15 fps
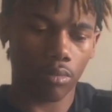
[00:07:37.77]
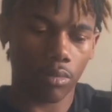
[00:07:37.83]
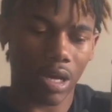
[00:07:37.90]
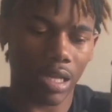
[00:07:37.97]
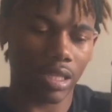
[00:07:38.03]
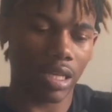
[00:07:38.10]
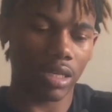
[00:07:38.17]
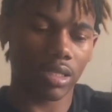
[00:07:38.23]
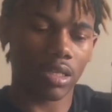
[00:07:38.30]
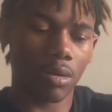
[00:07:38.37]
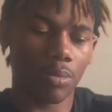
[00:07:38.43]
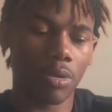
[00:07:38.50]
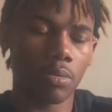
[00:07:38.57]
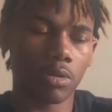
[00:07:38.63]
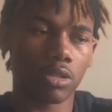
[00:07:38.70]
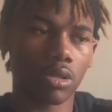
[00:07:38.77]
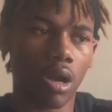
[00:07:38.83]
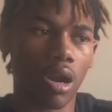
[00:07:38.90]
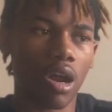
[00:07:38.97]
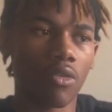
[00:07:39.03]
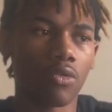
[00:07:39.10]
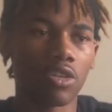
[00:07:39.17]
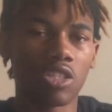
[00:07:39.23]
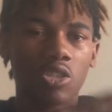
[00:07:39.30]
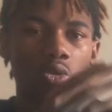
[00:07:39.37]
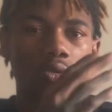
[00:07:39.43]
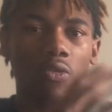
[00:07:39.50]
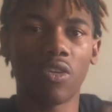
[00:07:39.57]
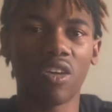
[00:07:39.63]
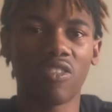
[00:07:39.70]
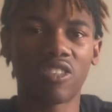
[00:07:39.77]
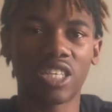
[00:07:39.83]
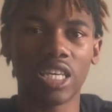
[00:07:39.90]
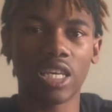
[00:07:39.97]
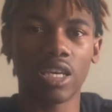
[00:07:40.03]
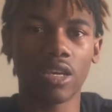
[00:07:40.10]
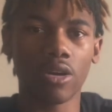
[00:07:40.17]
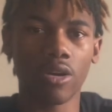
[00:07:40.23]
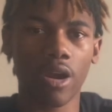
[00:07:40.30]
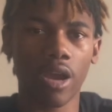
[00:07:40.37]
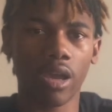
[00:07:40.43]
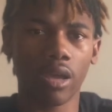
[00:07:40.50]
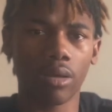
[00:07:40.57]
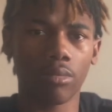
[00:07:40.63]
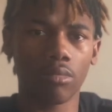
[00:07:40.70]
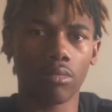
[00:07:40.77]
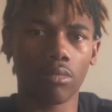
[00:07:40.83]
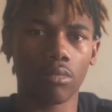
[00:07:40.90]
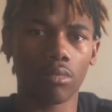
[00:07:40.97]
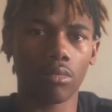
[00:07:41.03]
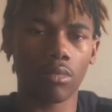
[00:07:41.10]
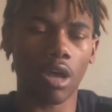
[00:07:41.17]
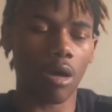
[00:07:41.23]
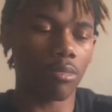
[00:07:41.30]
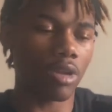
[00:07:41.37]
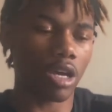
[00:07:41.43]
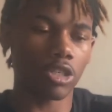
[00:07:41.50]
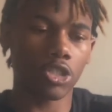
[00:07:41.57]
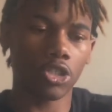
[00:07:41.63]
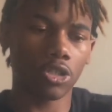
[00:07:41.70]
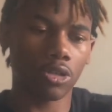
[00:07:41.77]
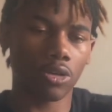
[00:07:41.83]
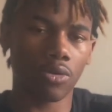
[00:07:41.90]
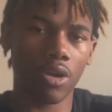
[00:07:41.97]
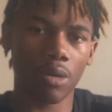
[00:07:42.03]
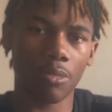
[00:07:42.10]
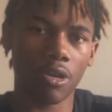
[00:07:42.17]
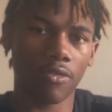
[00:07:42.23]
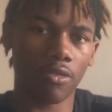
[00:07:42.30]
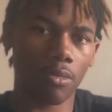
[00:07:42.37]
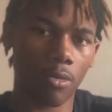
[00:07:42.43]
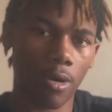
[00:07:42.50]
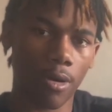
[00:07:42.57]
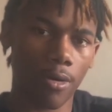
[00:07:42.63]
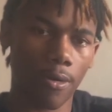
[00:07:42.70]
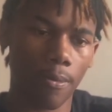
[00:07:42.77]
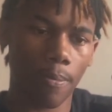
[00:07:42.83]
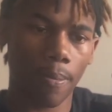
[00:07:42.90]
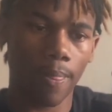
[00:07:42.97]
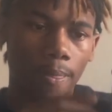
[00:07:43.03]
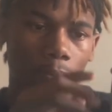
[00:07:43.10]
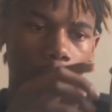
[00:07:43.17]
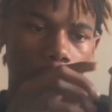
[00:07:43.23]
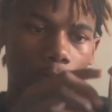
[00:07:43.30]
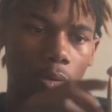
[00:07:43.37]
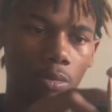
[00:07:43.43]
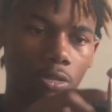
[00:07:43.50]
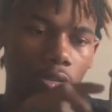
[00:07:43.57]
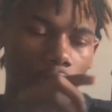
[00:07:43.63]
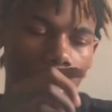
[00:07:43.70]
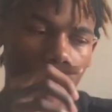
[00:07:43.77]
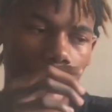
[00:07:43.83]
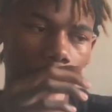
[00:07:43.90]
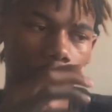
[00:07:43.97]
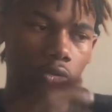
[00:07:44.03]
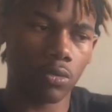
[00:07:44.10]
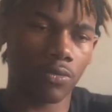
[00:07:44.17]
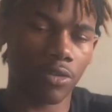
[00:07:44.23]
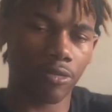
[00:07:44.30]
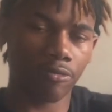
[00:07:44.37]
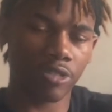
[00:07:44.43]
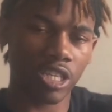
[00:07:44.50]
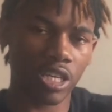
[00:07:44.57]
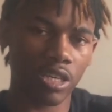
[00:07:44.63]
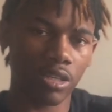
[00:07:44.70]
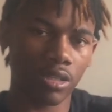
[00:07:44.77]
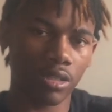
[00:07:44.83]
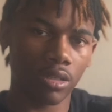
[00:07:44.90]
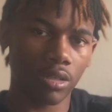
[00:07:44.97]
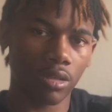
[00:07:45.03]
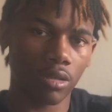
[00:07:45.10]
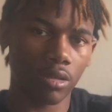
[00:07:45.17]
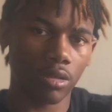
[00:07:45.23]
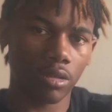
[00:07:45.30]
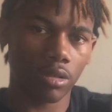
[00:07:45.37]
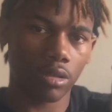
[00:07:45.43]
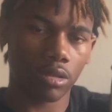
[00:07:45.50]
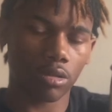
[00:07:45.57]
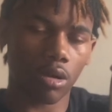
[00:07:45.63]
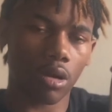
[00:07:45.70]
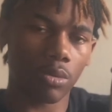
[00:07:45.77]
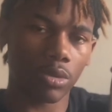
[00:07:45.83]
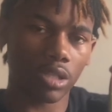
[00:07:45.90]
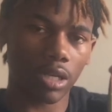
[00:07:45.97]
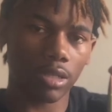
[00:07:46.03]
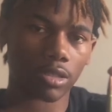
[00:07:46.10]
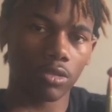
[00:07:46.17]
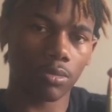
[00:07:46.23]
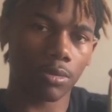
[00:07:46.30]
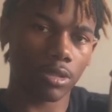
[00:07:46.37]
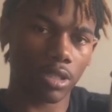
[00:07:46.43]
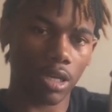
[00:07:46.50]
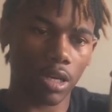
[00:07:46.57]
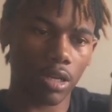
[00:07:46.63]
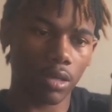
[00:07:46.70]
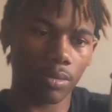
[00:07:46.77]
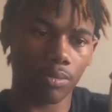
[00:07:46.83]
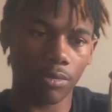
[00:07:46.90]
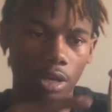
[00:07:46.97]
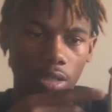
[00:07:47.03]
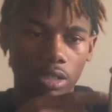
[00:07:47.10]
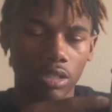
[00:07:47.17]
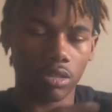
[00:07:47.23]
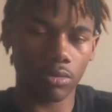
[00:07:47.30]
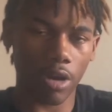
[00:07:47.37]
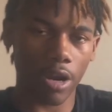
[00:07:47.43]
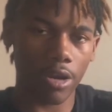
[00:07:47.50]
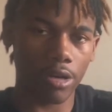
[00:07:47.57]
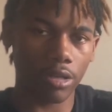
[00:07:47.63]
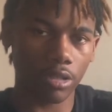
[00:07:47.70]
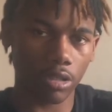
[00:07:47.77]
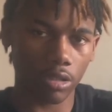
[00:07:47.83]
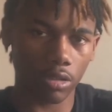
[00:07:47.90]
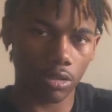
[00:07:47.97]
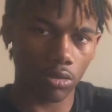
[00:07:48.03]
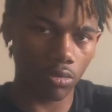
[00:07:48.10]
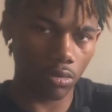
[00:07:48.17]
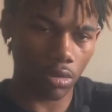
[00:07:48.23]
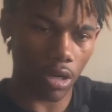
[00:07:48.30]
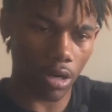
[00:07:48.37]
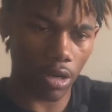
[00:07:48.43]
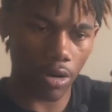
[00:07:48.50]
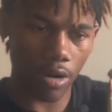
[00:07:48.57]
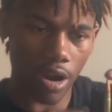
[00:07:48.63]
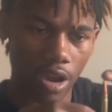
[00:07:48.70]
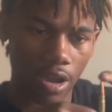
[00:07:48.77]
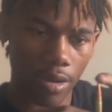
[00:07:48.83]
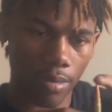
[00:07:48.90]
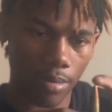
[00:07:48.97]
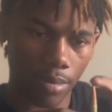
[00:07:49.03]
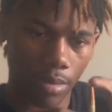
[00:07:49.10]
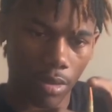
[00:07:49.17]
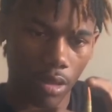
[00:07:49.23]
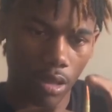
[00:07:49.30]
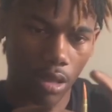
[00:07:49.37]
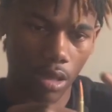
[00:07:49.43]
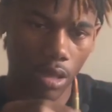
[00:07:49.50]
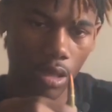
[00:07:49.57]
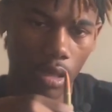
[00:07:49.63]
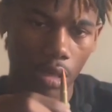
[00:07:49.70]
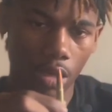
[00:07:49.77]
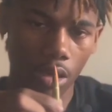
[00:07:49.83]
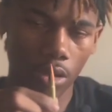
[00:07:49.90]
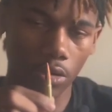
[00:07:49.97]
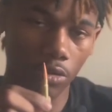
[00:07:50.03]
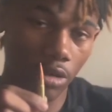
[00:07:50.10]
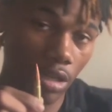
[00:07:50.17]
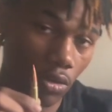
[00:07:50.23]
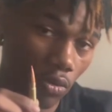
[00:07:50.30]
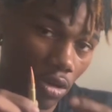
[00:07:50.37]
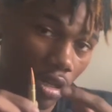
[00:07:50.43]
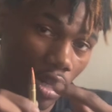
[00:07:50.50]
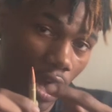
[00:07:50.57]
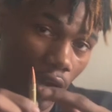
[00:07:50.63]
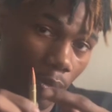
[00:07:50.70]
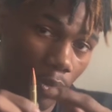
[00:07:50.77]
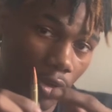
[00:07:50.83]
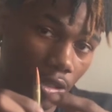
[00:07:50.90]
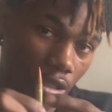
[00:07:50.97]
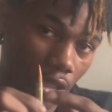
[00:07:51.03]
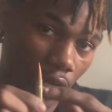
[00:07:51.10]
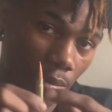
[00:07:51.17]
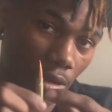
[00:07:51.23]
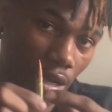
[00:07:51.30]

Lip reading: I think some people start off with 215 grain. I'm not sure, correct me if I'm wrong. People start off with 215, starting with their supersonic. Now this right here is a 230 grain. You're dealing with a lot of pressure coming